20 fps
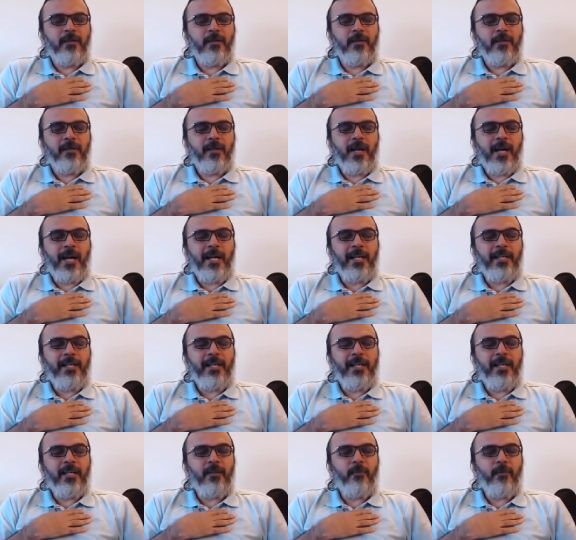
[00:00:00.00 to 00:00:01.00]
I
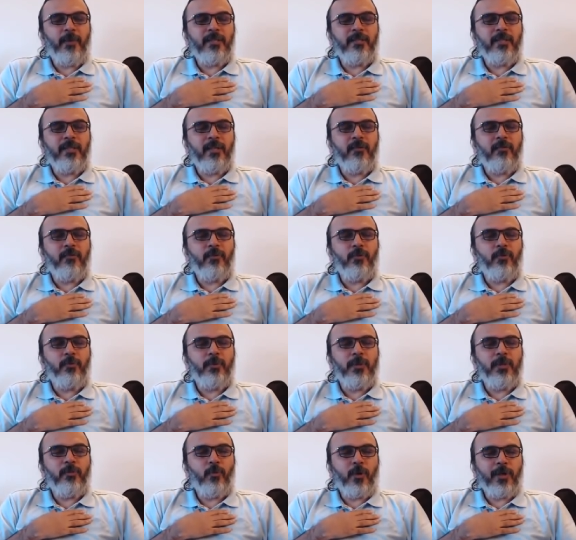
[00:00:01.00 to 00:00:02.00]
take myself to
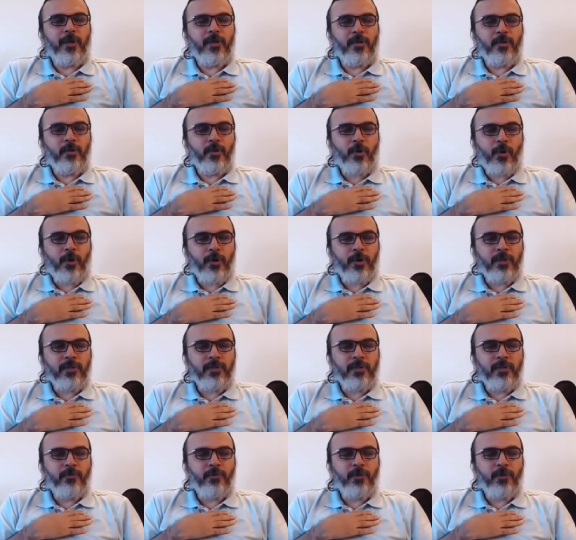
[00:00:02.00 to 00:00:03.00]
be what the thought is
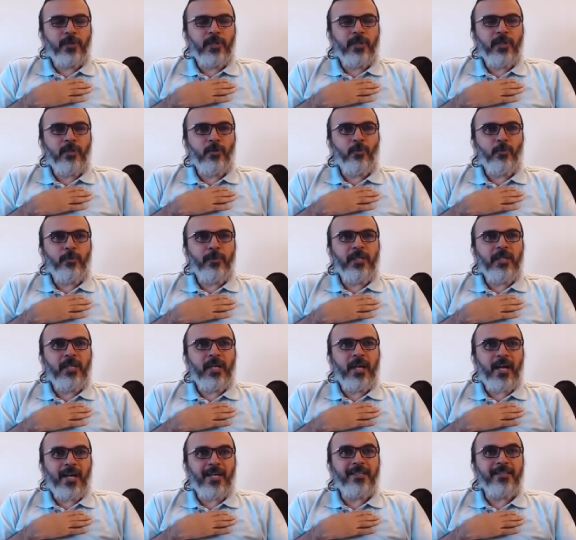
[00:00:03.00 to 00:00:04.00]
referring to me
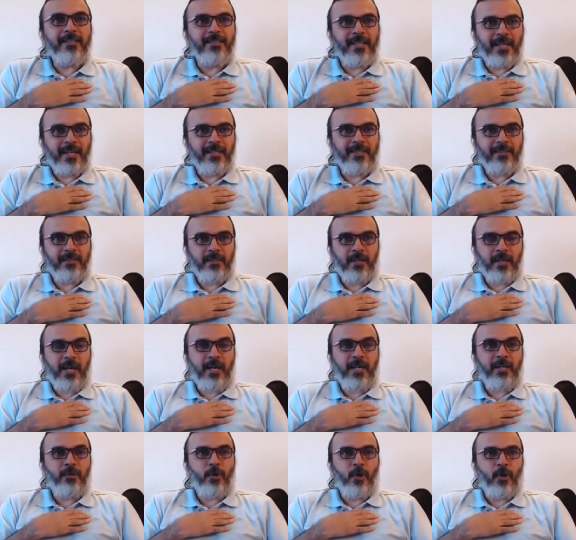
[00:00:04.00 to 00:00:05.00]
as, that is the
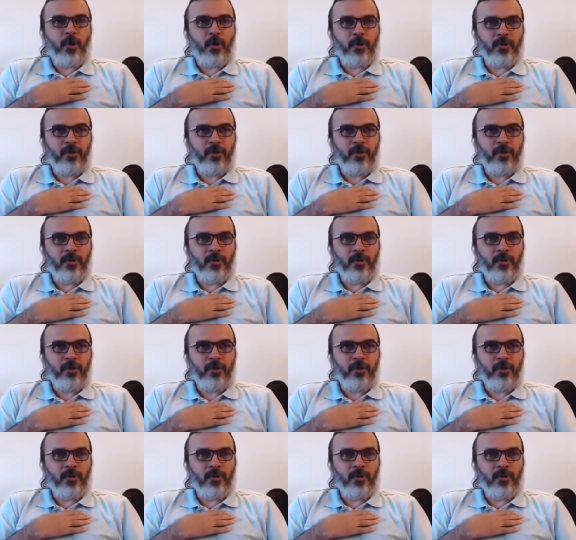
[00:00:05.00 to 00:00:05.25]
I thought.